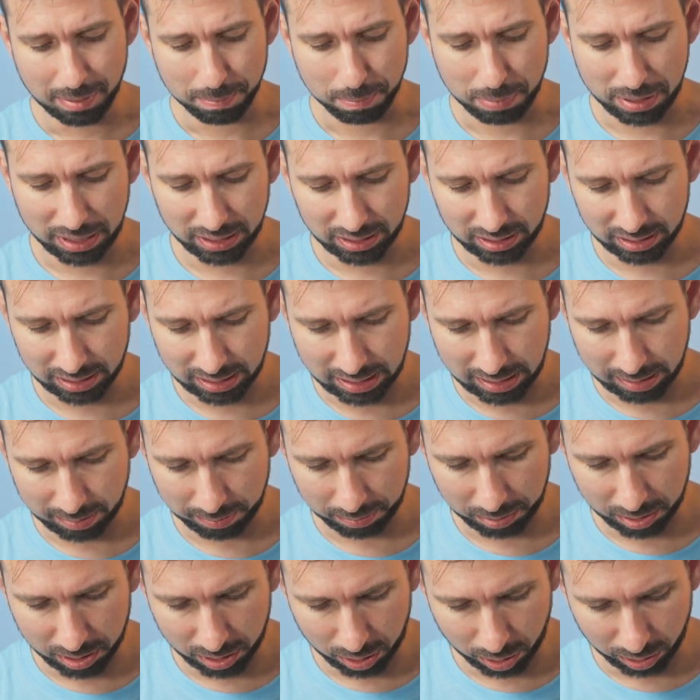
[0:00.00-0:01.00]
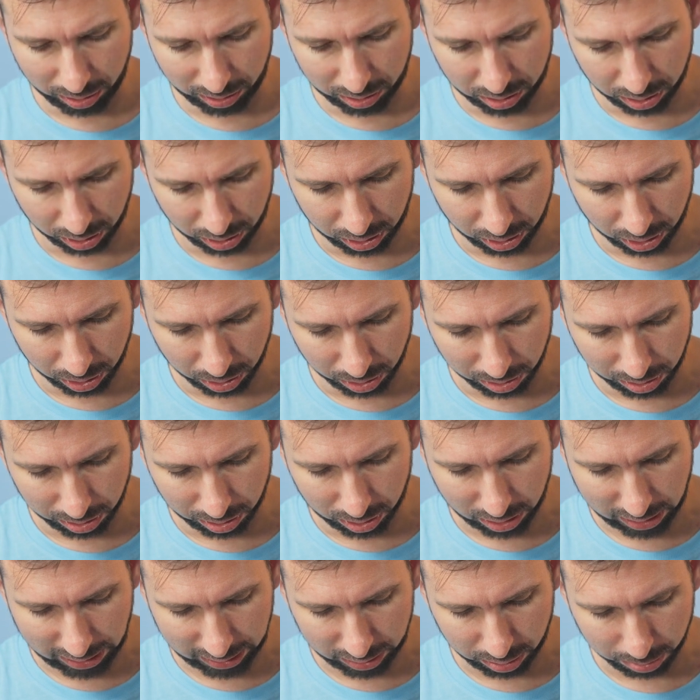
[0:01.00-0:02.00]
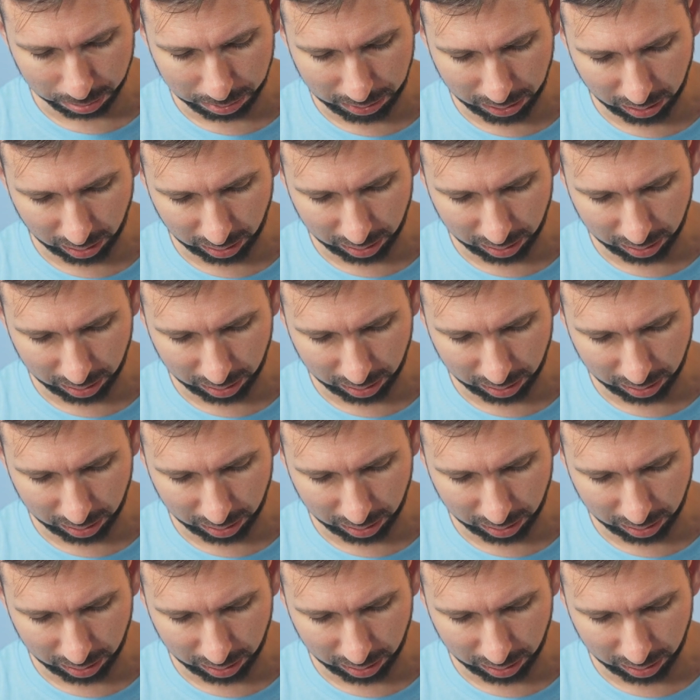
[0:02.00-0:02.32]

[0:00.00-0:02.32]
But I'm going to try to be a